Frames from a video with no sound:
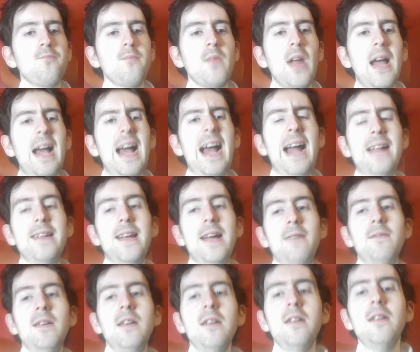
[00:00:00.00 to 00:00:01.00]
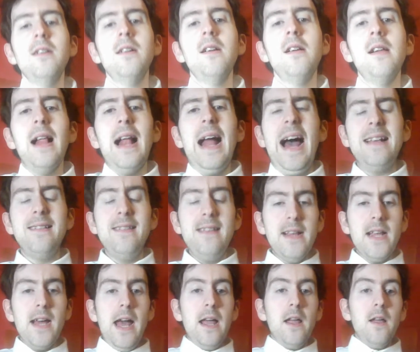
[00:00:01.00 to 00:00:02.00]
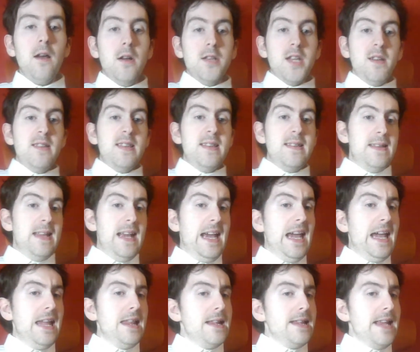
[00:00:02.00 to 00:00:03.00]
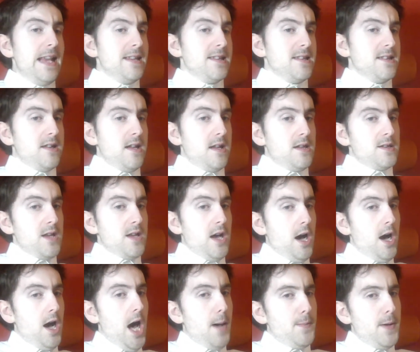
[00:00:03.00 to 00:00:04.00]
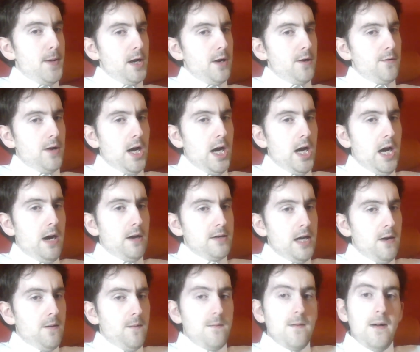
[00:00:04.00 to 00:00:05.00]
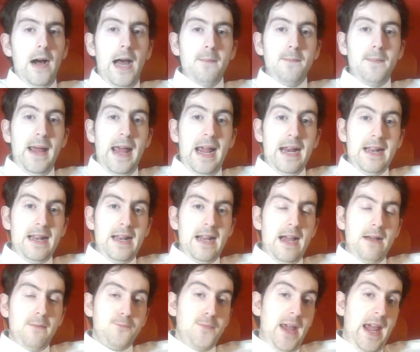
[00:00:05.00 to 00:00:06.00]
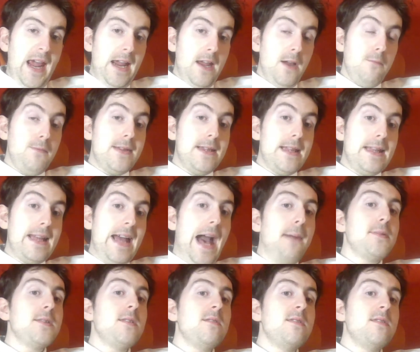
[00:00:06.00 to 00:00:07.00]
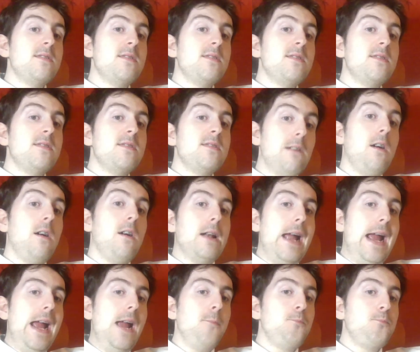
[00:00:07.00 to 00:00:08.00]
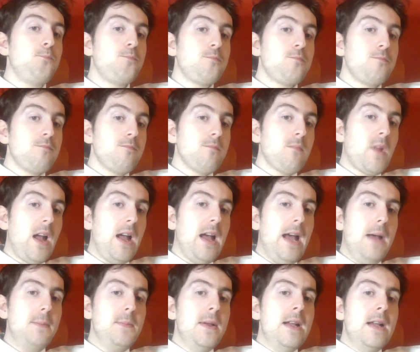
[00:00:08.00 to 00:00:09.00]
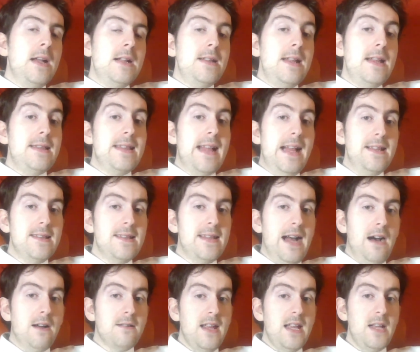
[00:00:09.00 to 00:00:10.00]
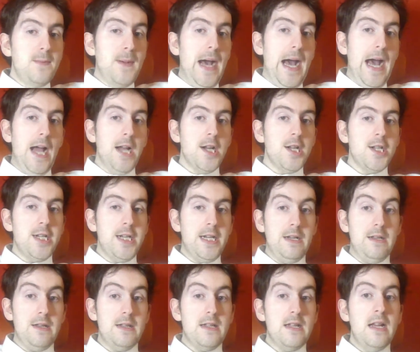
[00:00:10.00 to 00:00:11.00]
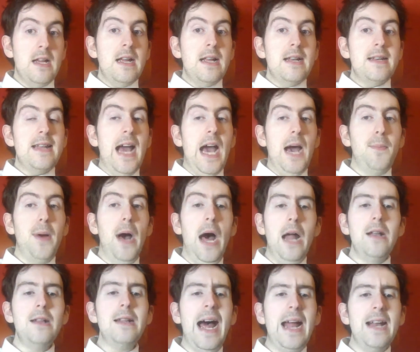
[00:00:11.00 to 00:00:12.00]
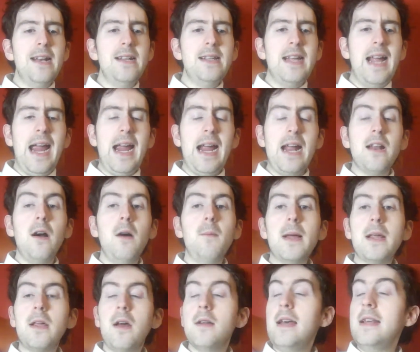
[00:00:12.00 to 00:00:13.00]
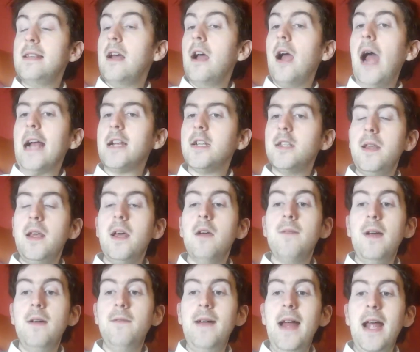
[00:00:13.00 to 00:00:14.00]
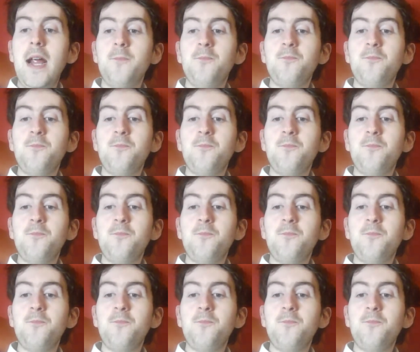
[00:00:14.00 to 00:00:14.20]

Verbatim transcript: And then, as it's going on, you see in the distance a hovercraft arriving with the capital seal on it. It sends down these parachutes. Now, upon landing, and oh my god, it's actually horrific,